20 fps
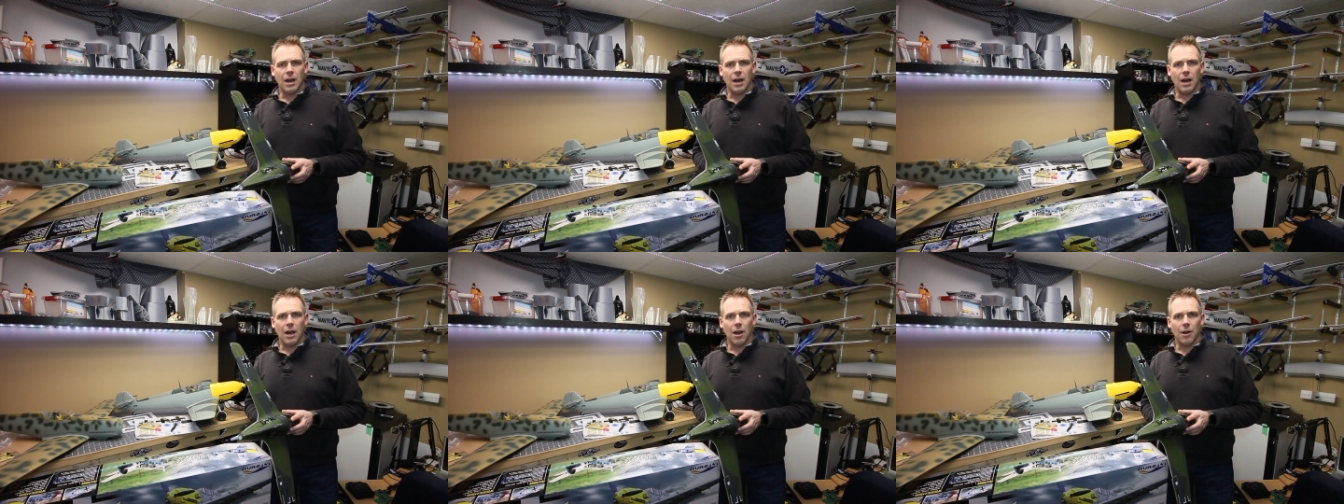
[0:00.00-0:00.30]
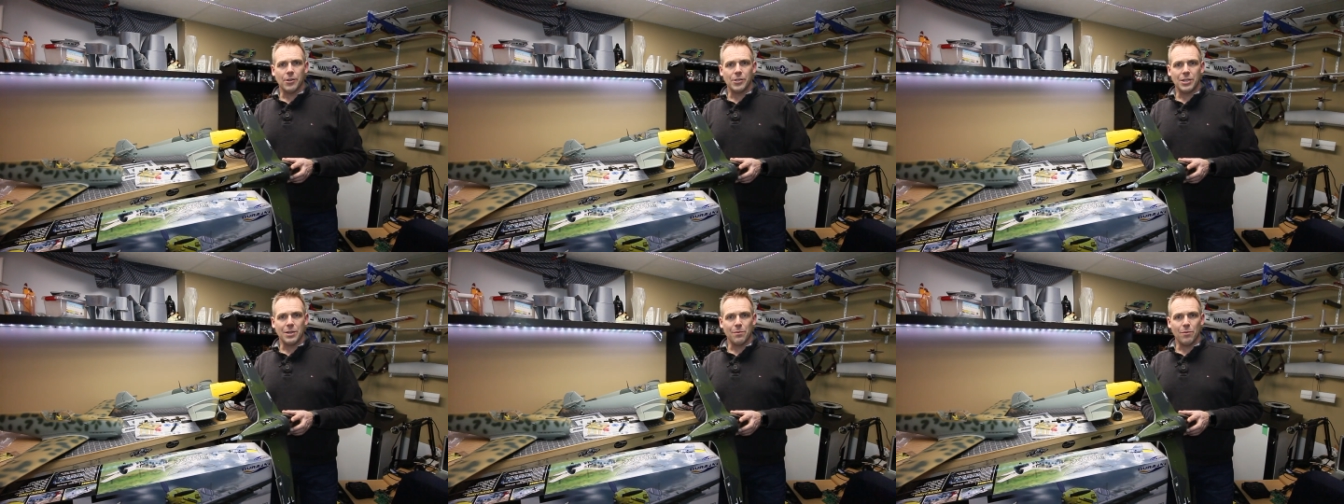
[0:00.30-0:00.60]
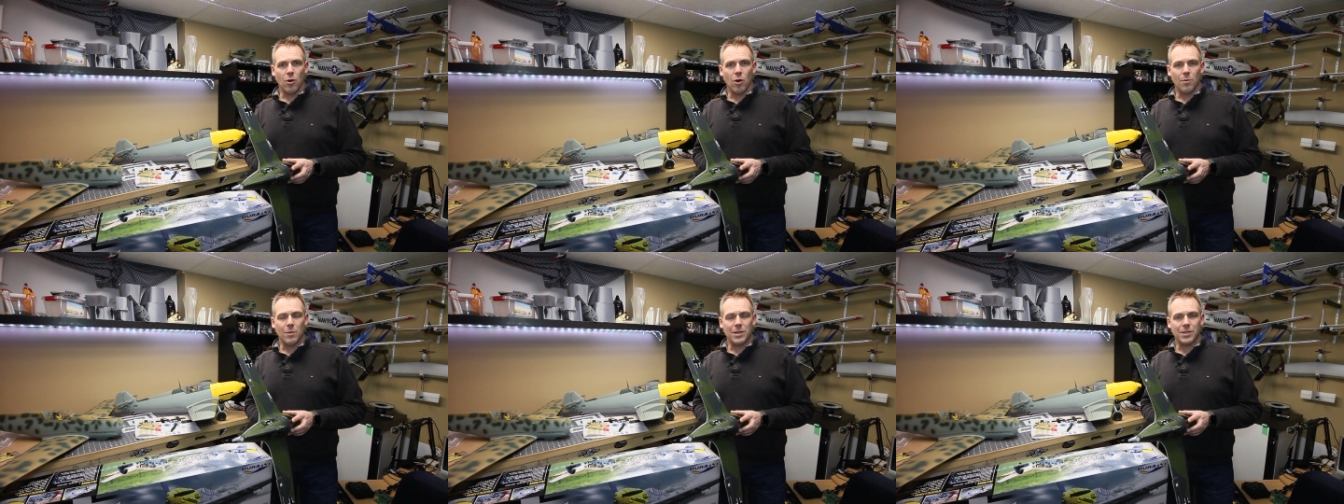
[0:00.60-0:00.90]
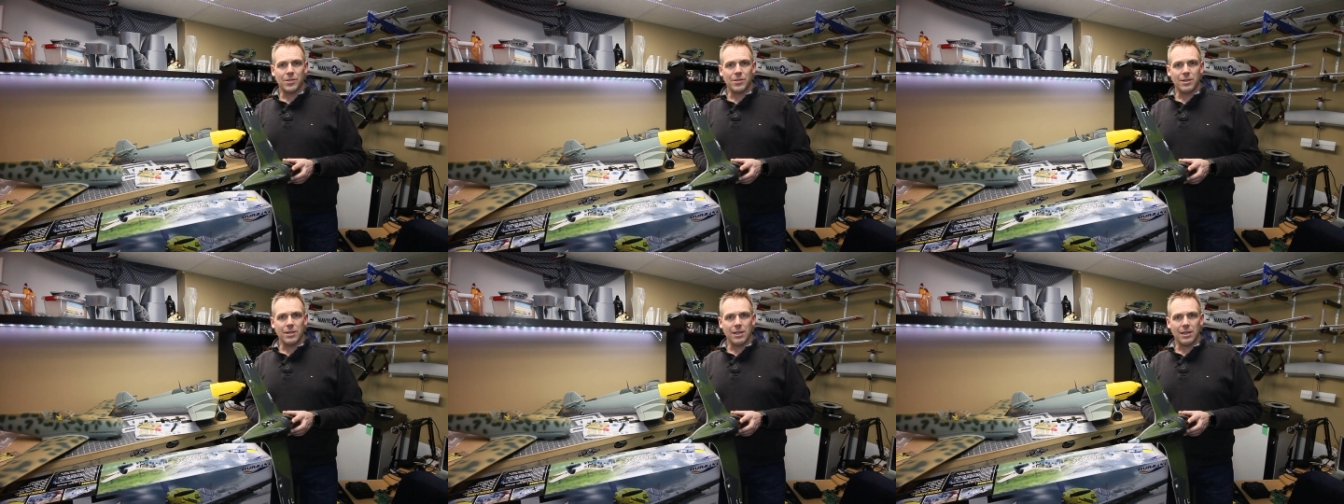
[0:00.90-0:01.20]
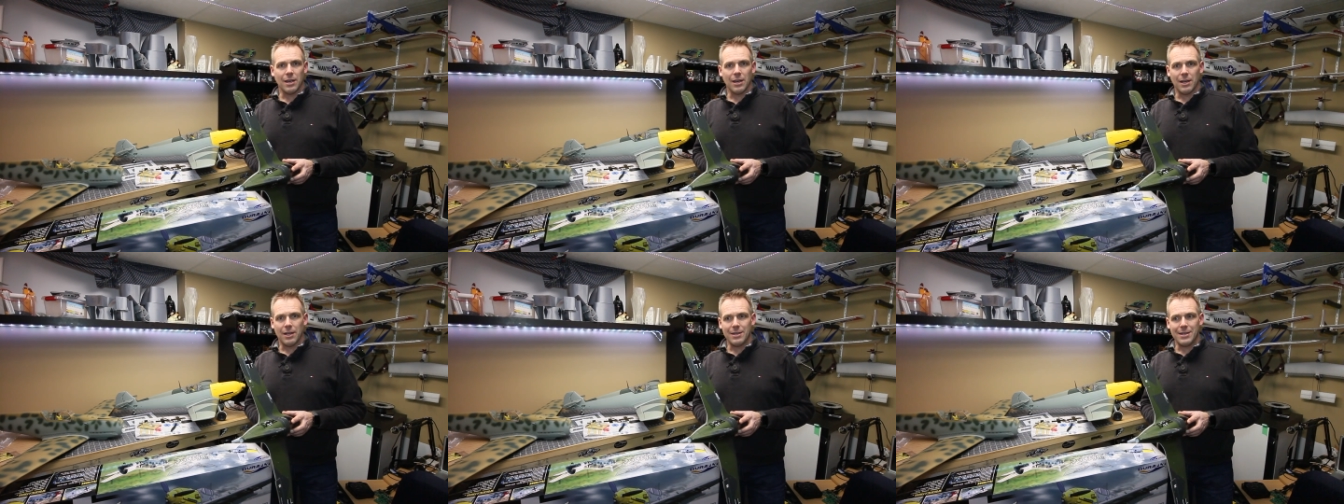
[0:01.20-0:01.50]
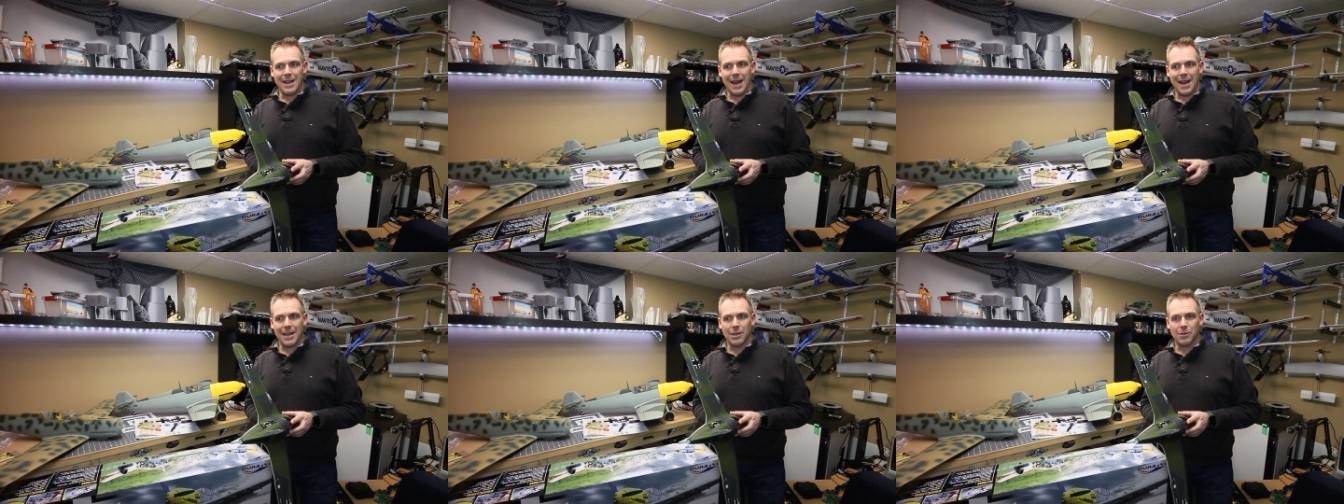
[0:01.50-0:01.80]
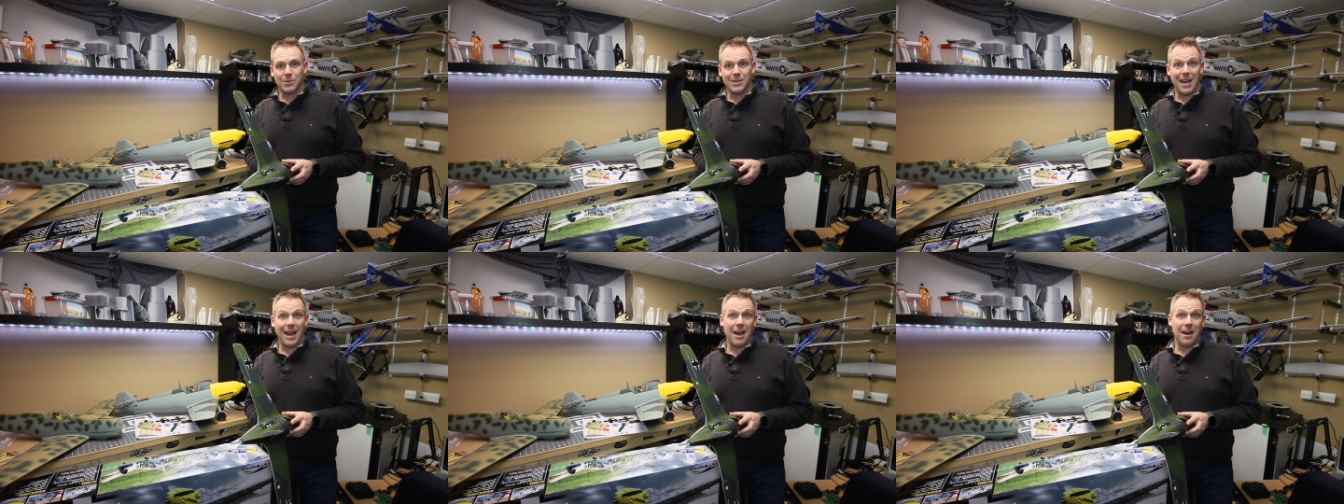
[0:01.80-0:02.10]
Uh, R C Moments, the uh,
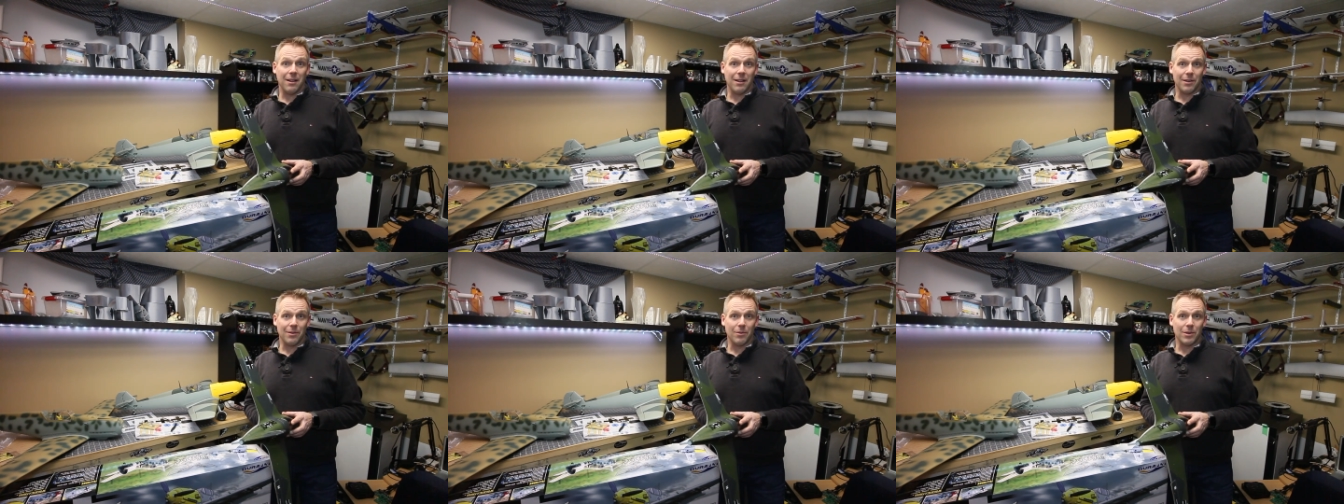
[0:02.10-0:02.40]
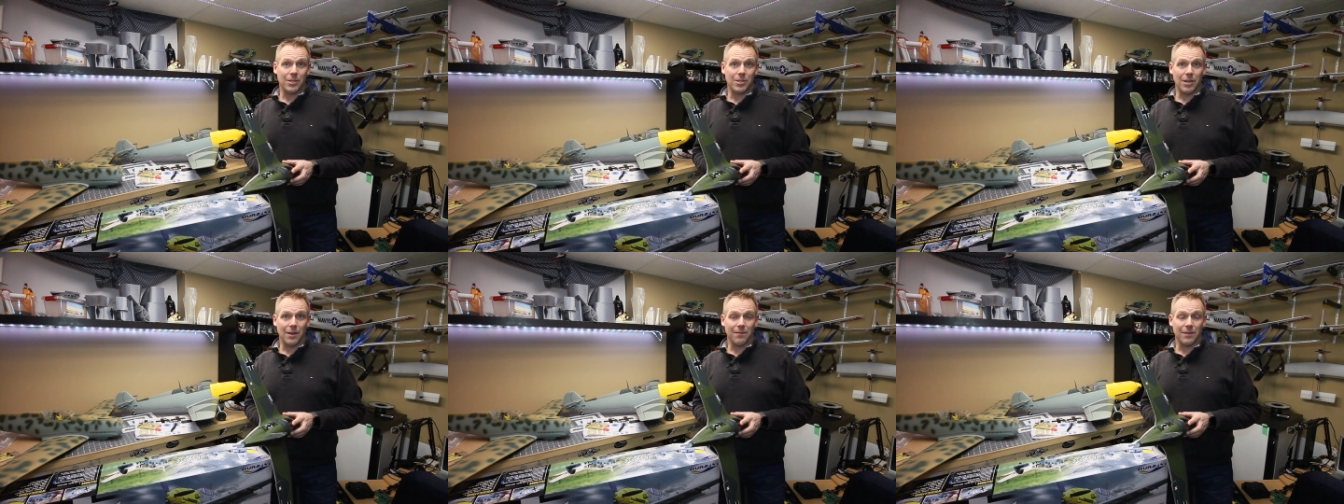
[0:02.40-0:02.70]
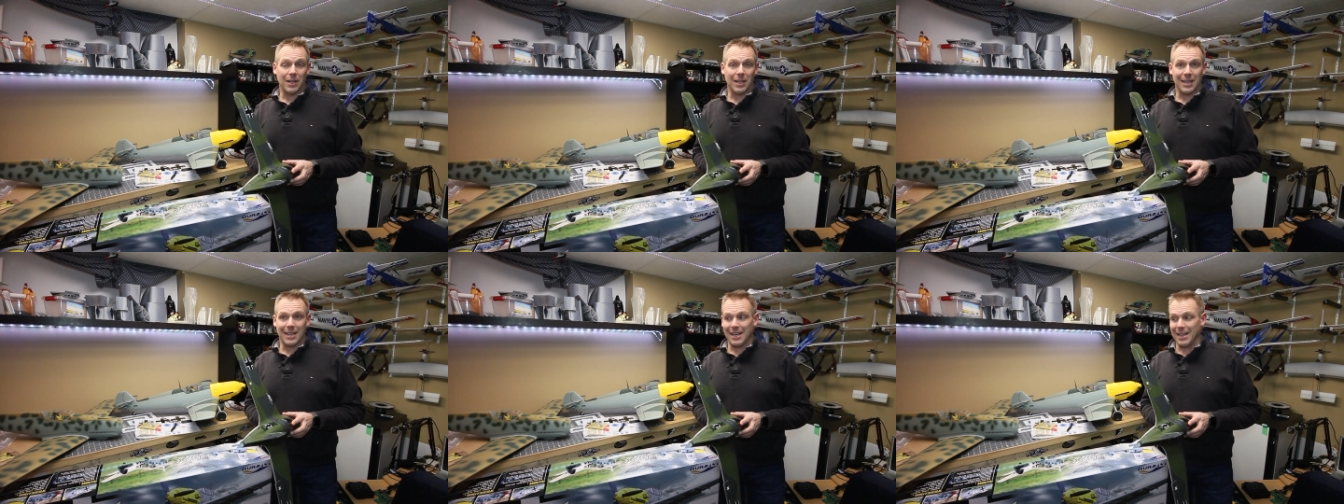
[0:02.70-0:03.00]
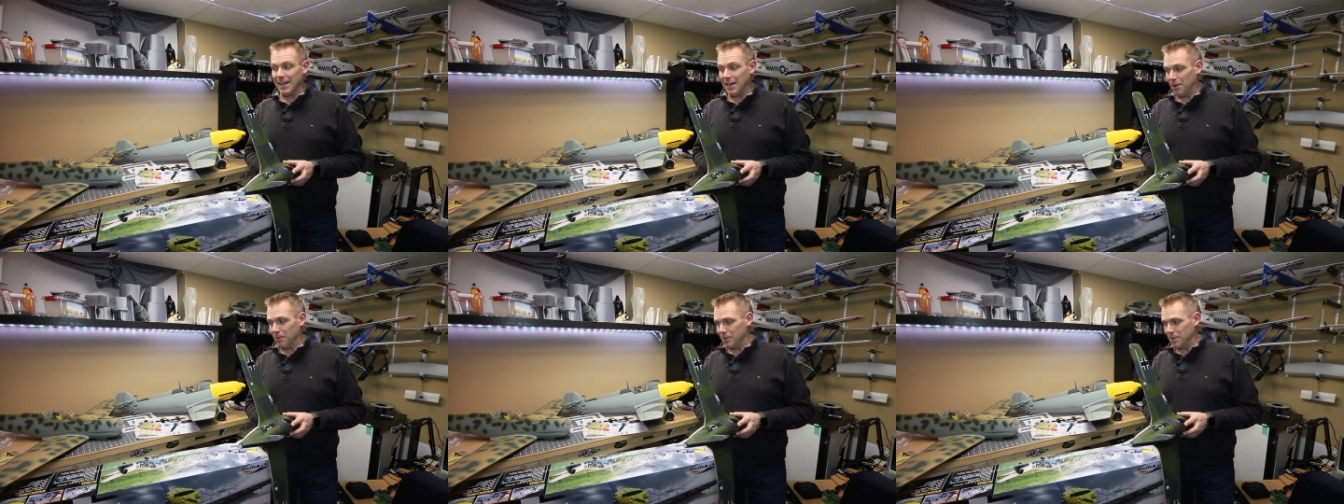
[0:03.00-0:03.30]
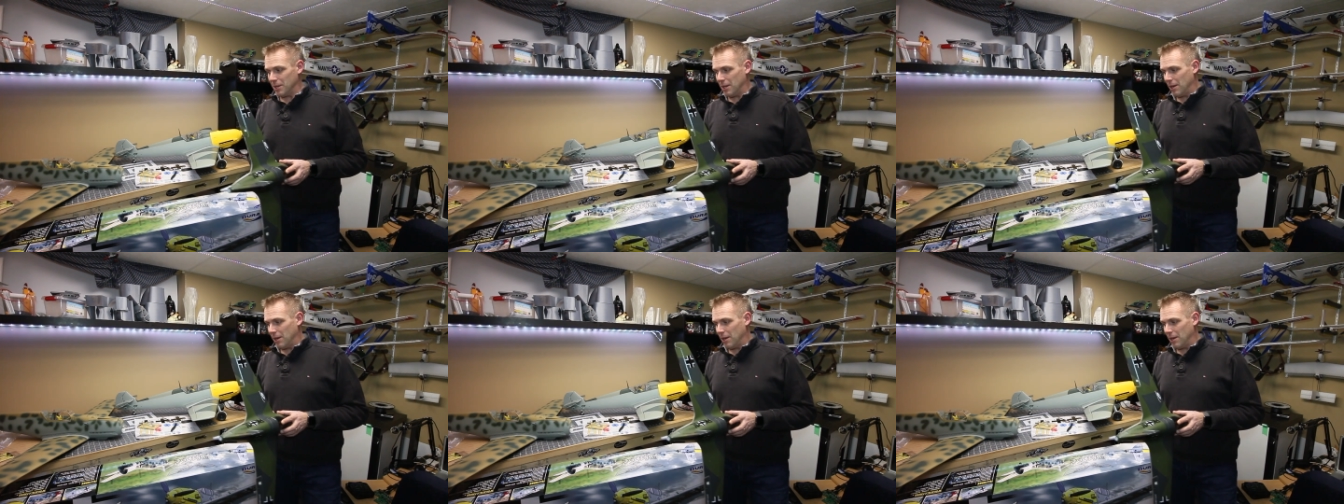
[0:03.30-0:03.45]
Nano Talon, which I've got to get out.